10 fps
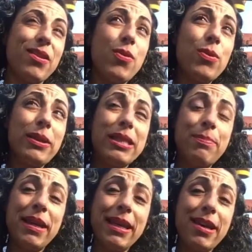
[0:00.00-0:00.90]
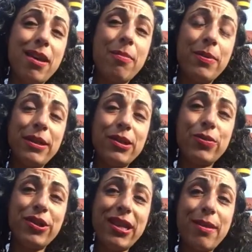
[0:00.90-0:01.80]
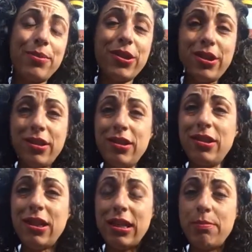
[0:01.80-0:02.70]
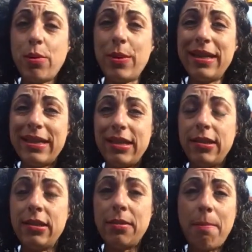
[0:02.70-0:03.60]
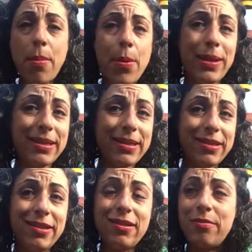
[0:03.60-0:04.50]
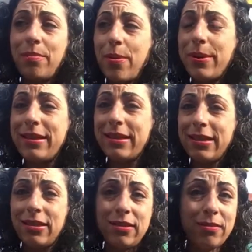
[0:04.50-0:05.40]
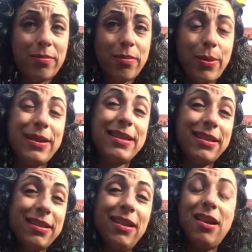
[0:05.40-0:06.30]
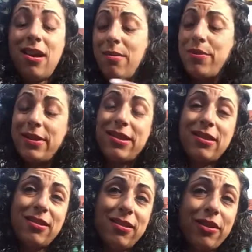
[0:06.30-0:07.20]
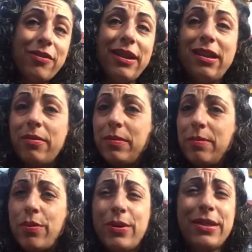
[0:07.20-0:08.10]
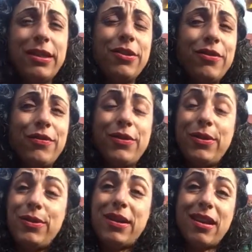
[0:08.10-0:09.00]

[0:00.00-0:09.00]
all it's picking up in its reception is poison, poison, poison, poison, poison in the creams, poison in your food.